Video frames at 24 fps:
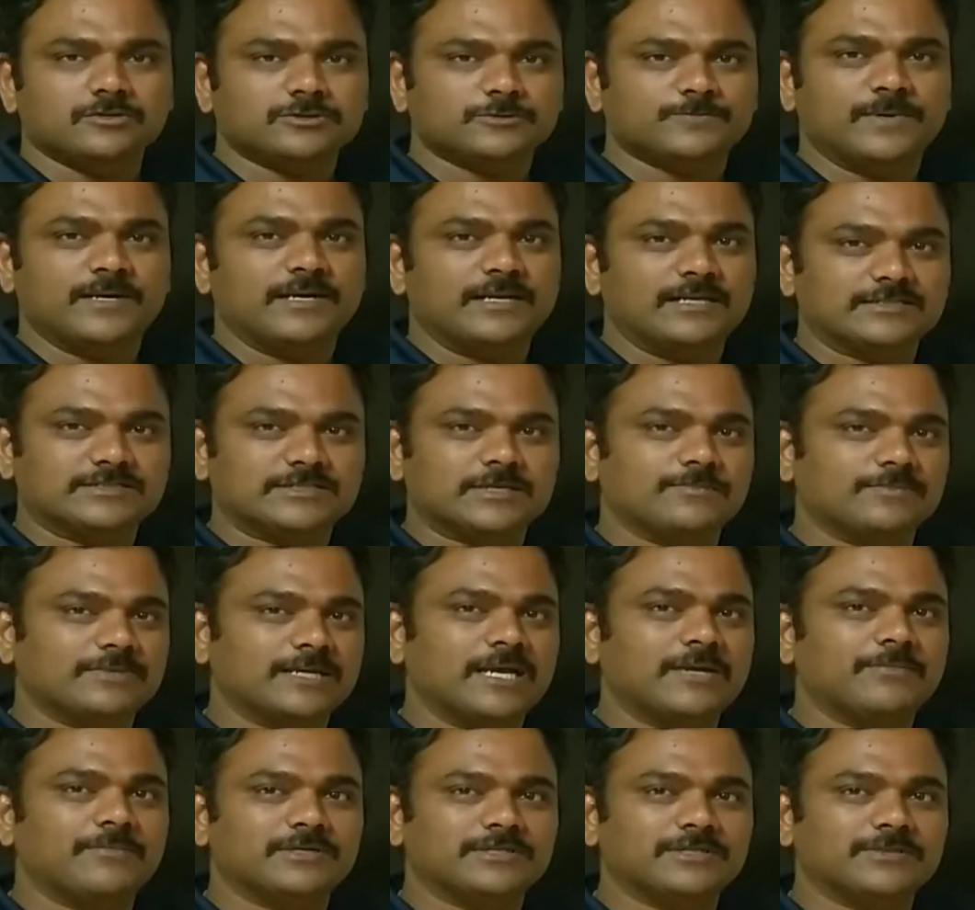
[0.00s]
spending some
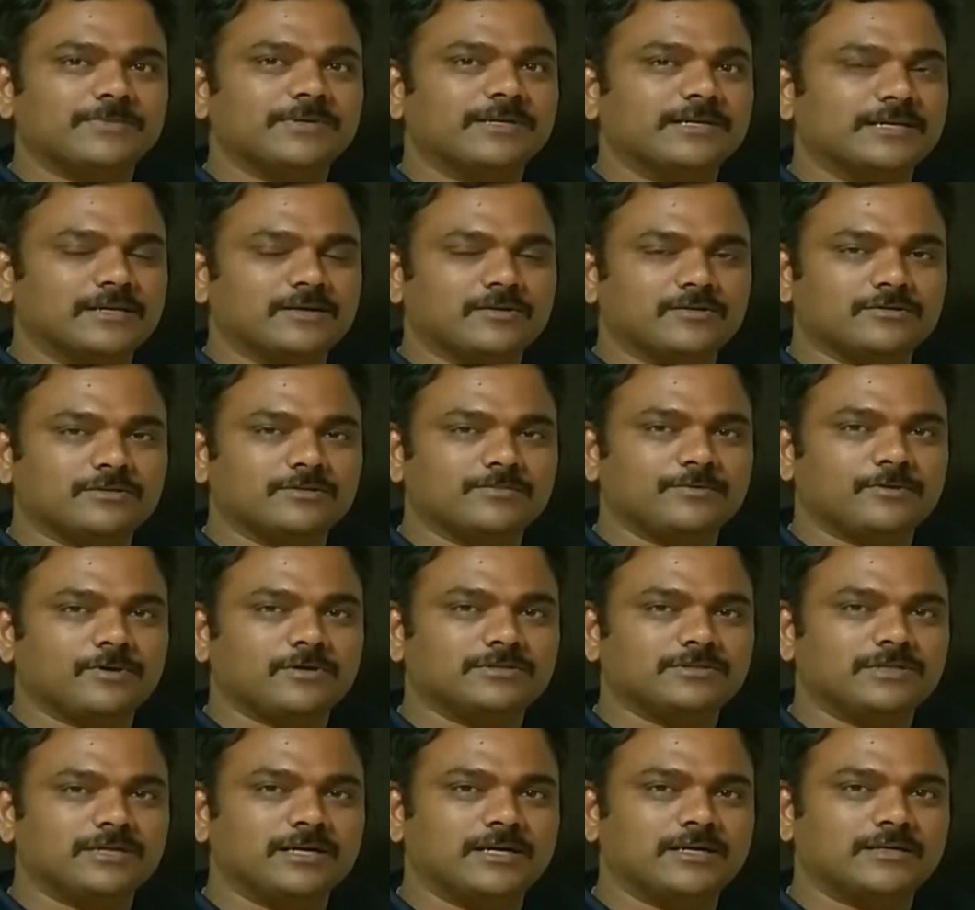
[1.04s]
time at the beginning of the
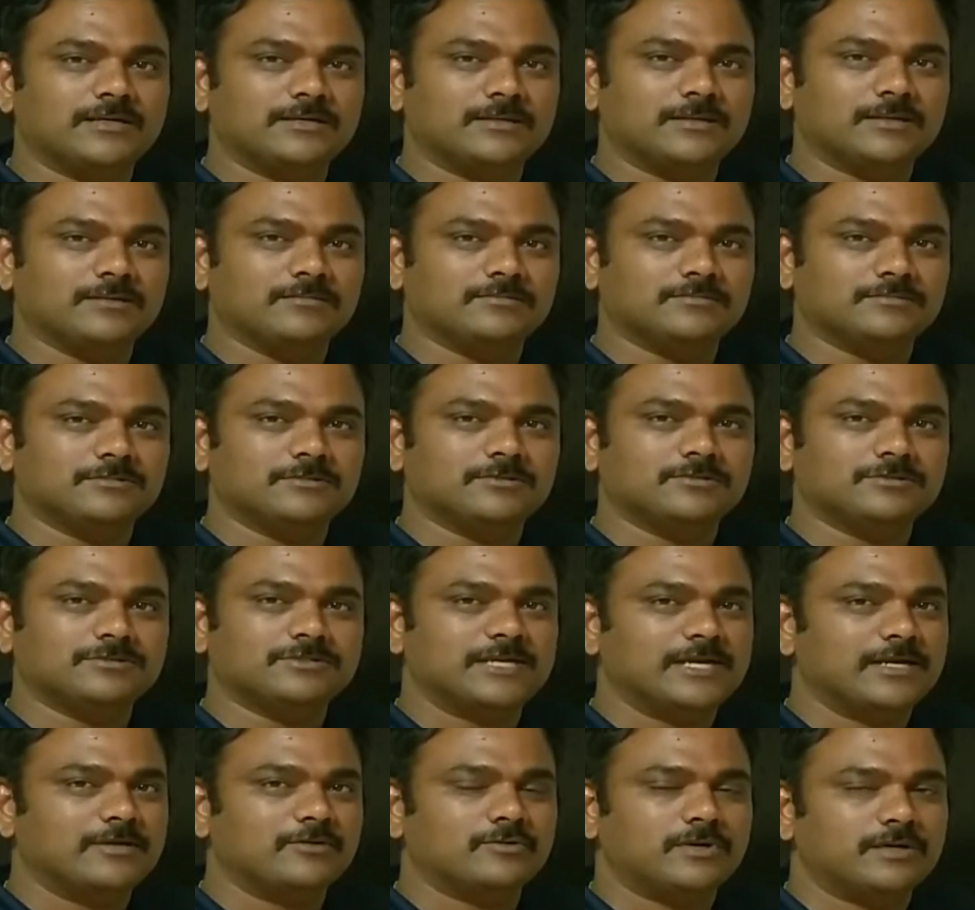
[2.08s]
project,
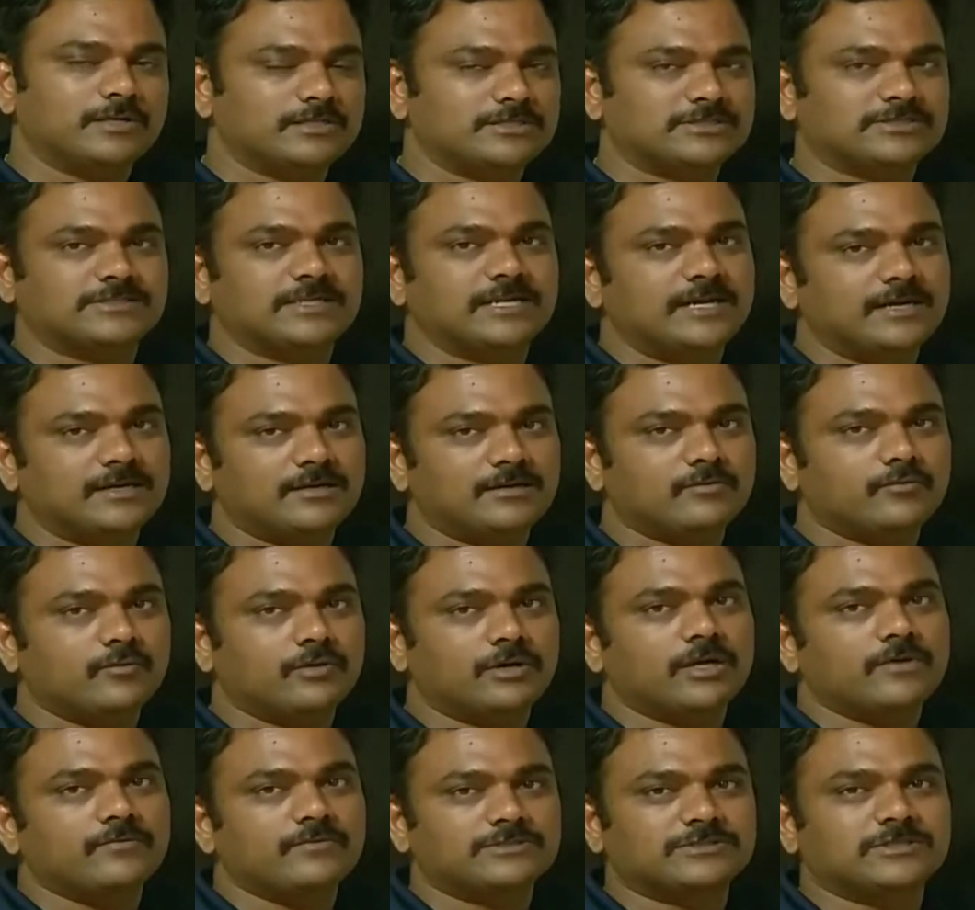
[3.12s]
trying to understand
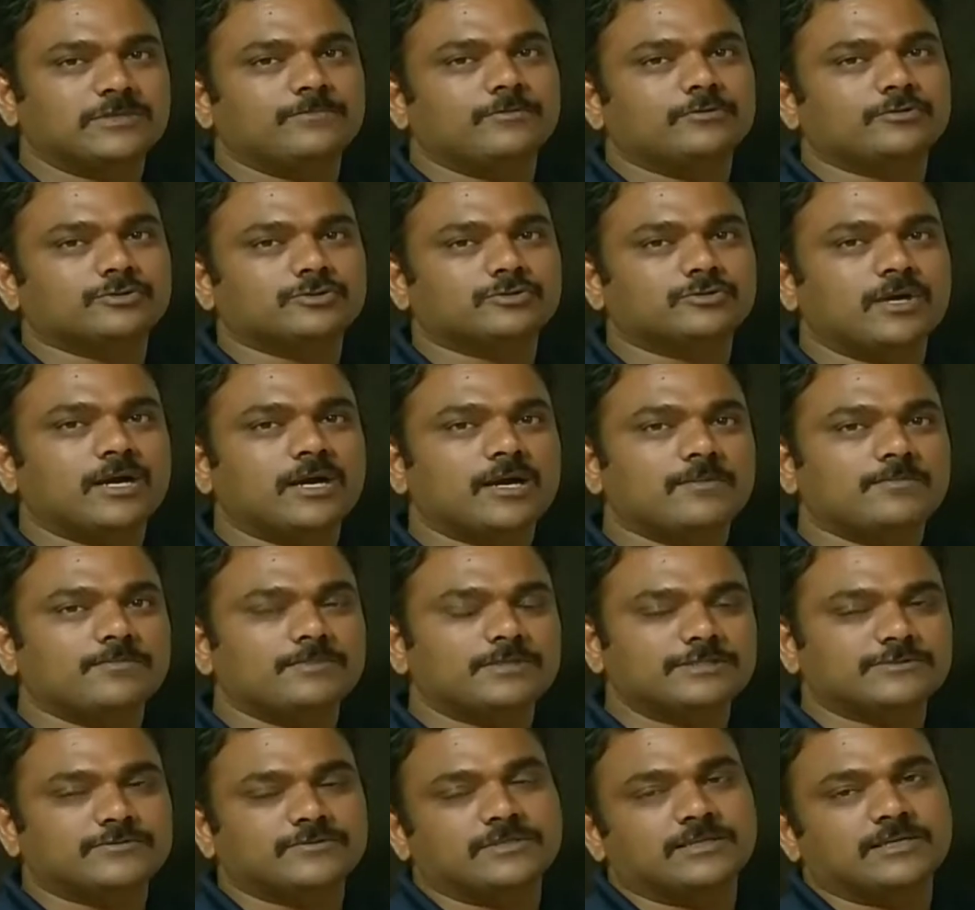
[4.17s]
what are we supposed to
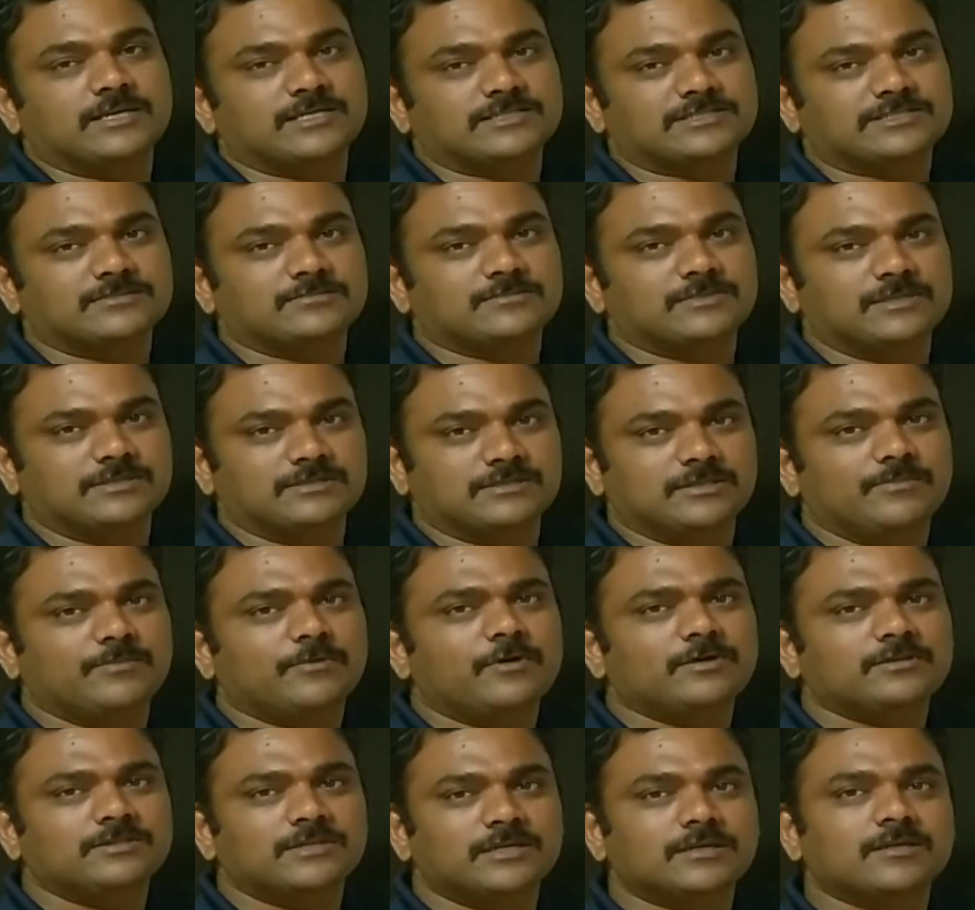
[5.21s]
accomplish for the customer in the
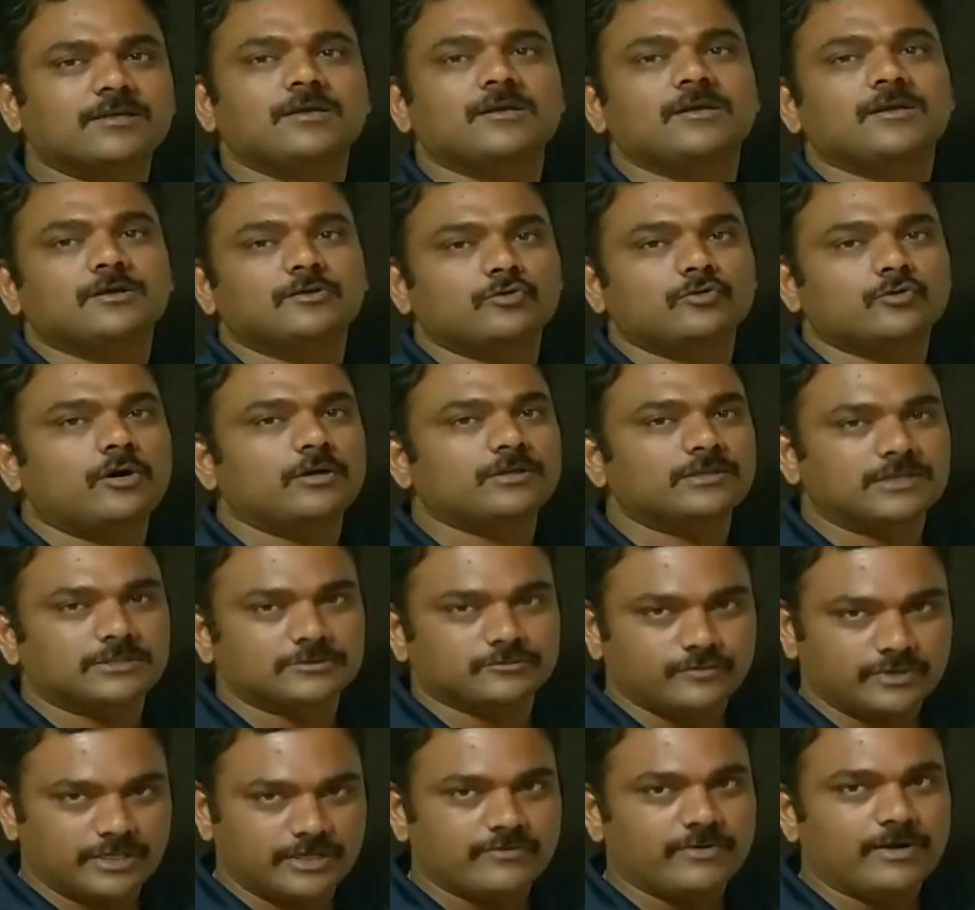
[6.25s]
project. You call it
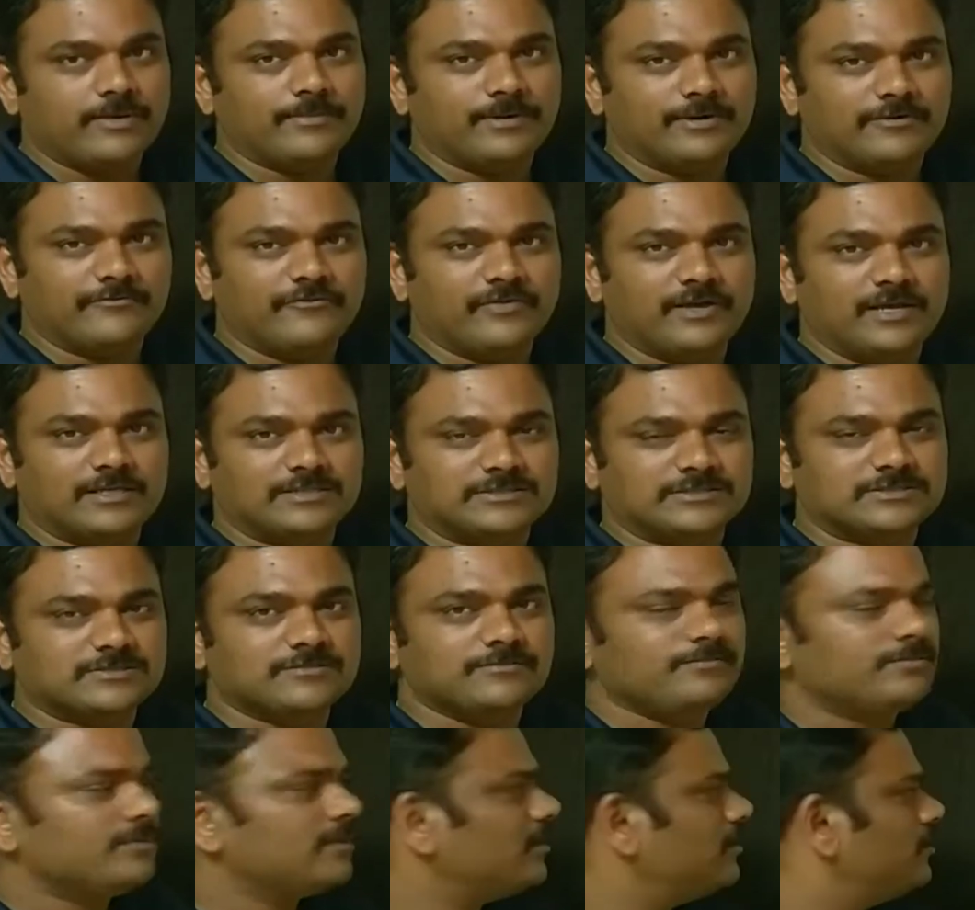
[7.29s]
as a requirement phase.